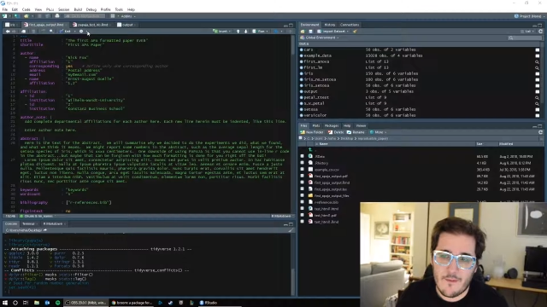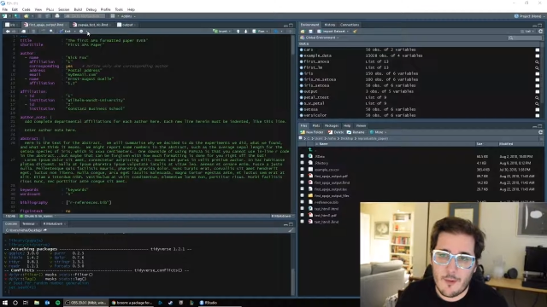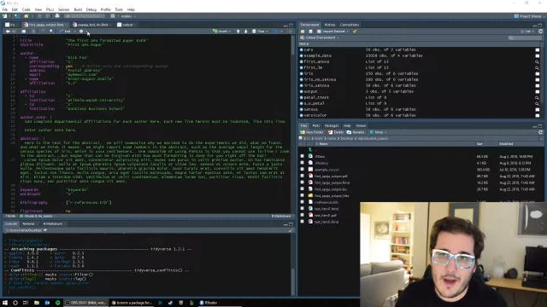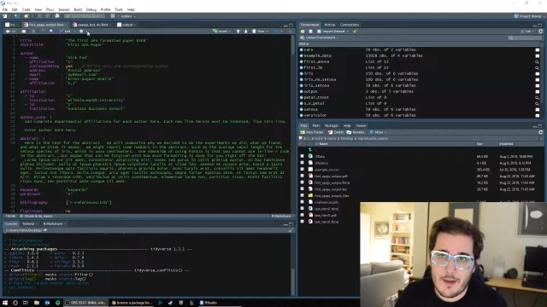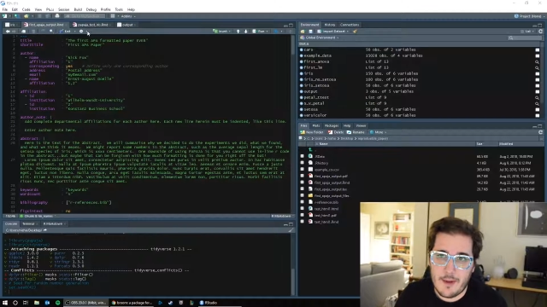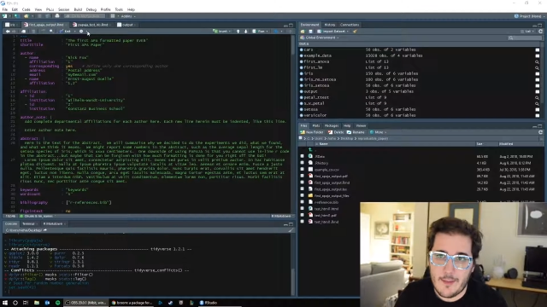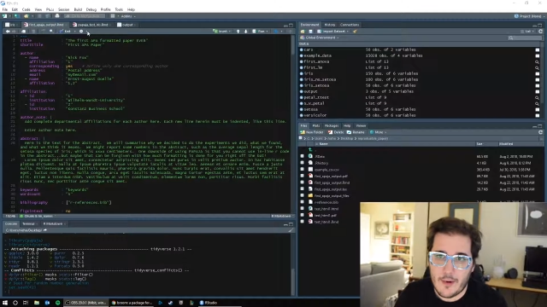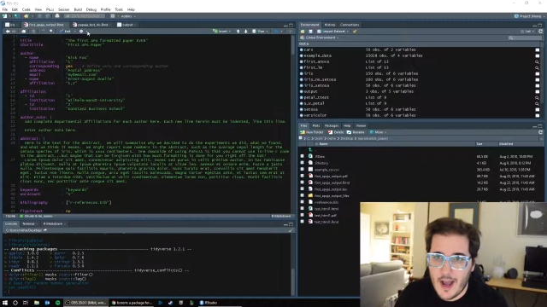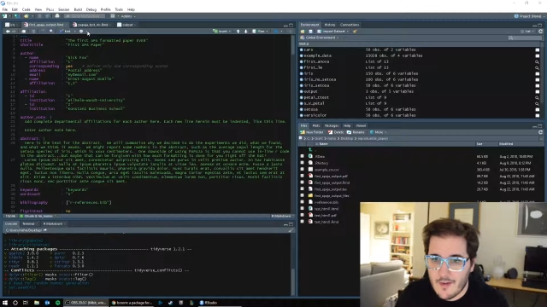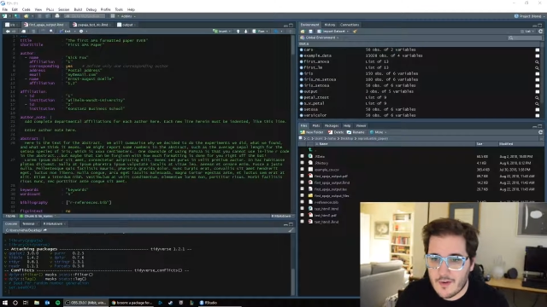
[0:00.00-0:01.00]
Formatted Paper
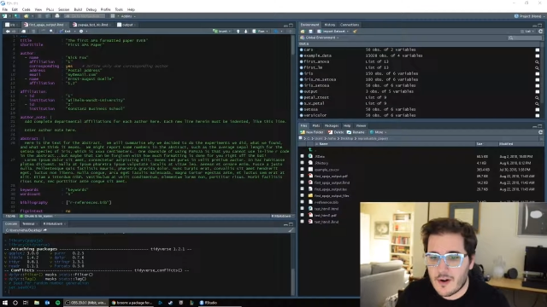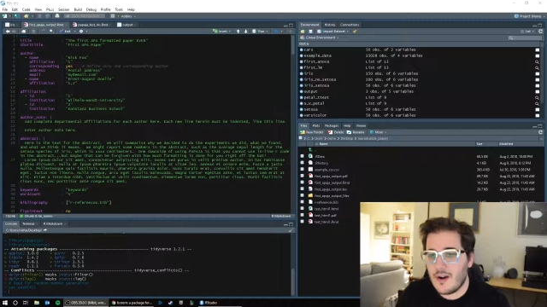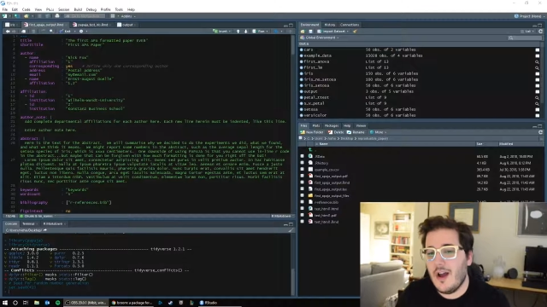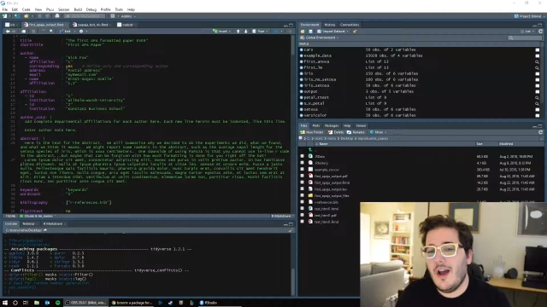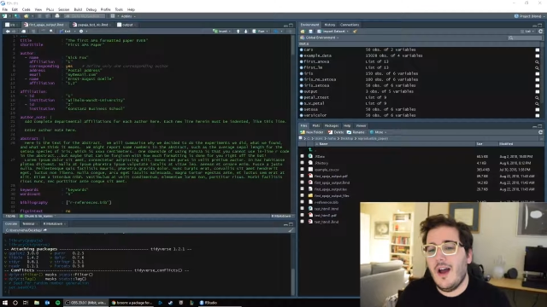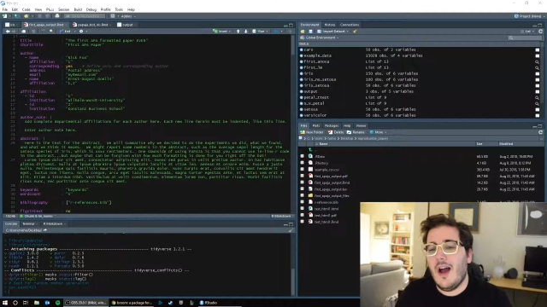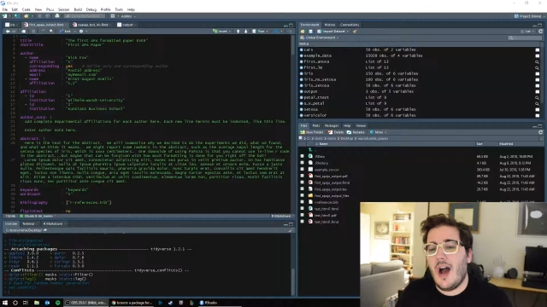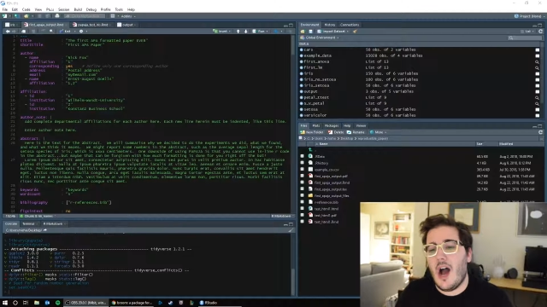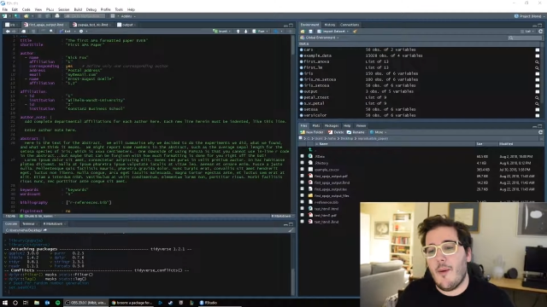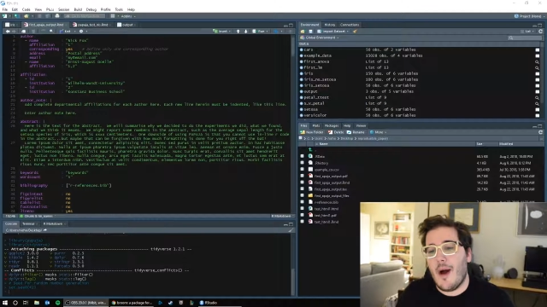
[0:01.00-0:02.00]
Ever. Um,